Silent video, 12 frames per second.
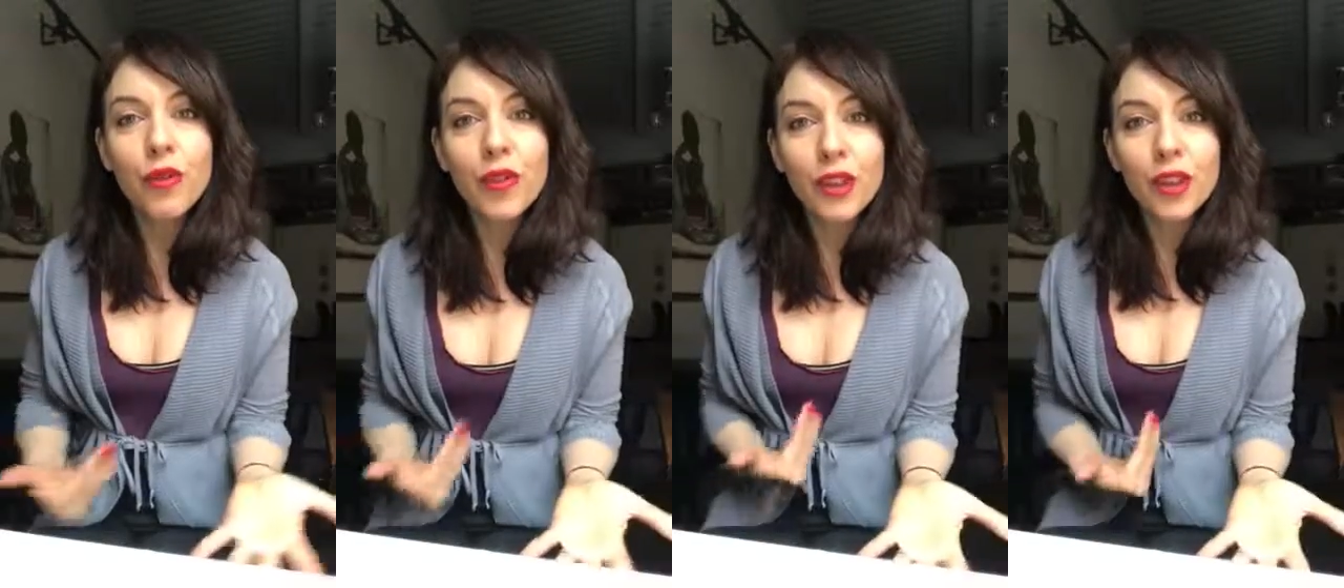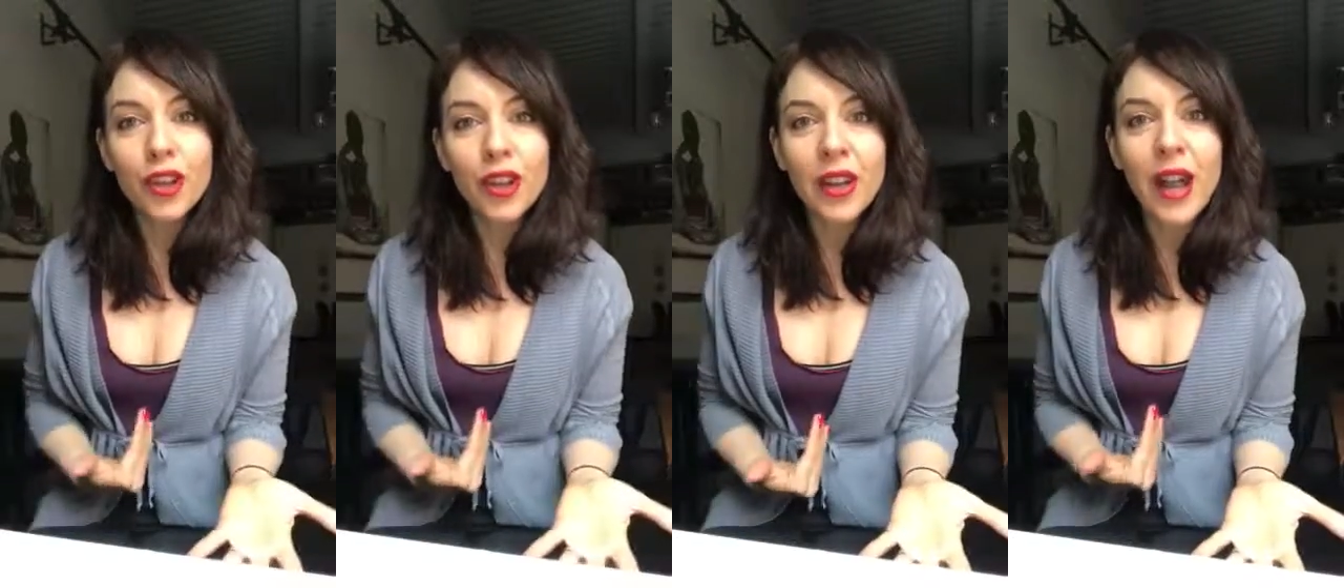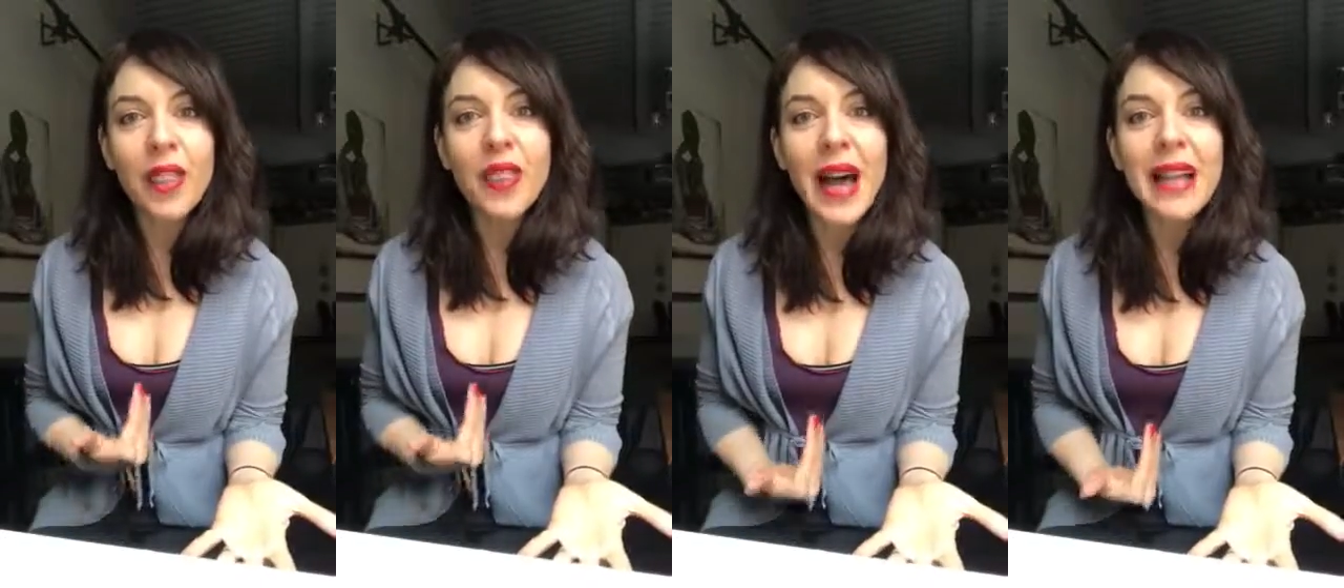feel good,
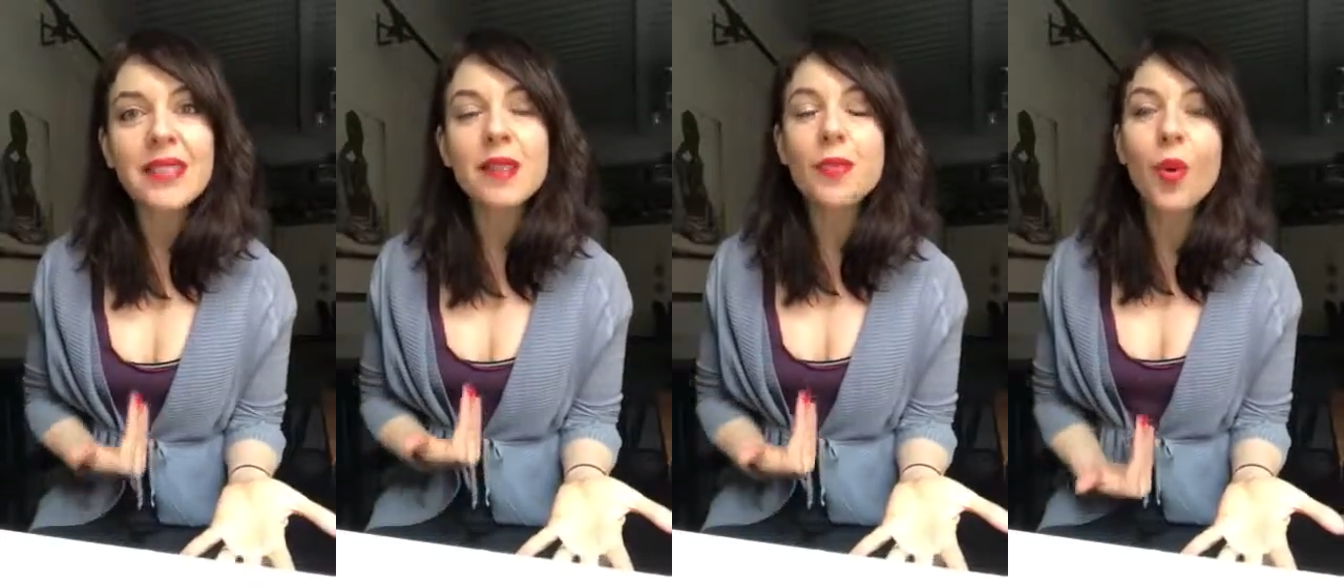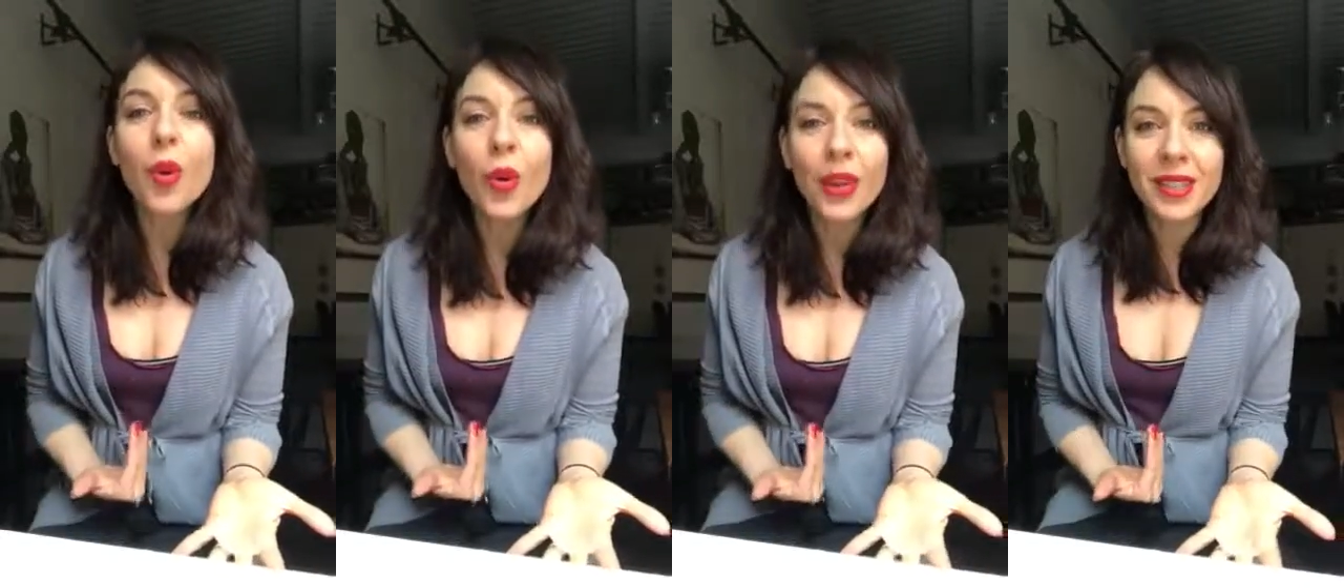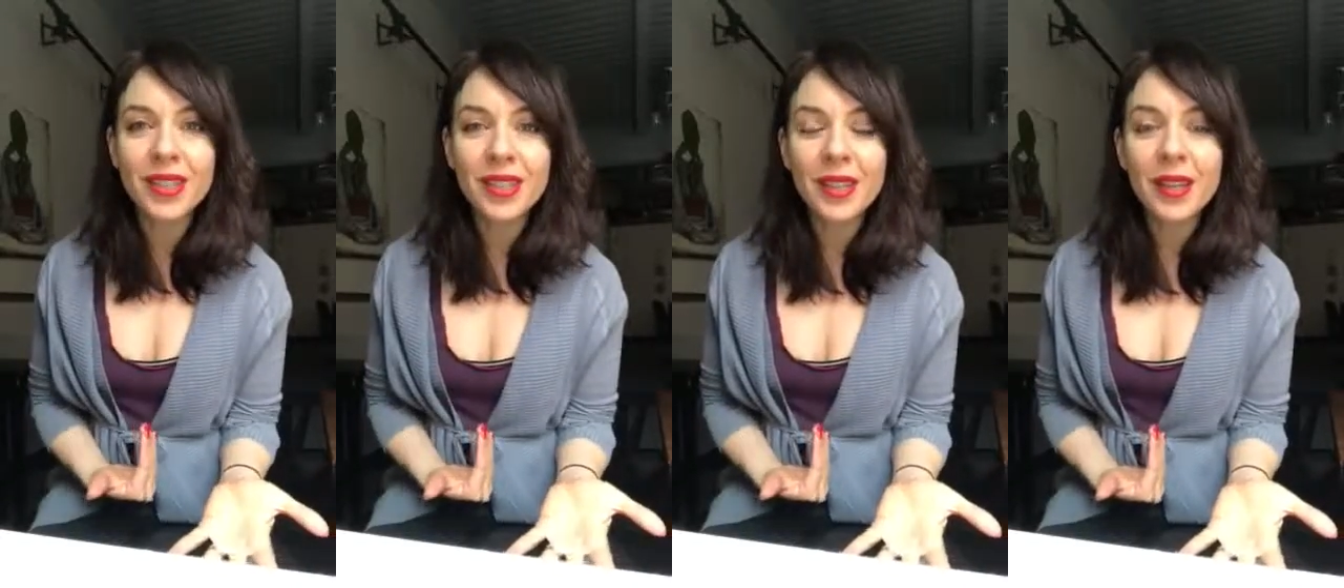and that's the point.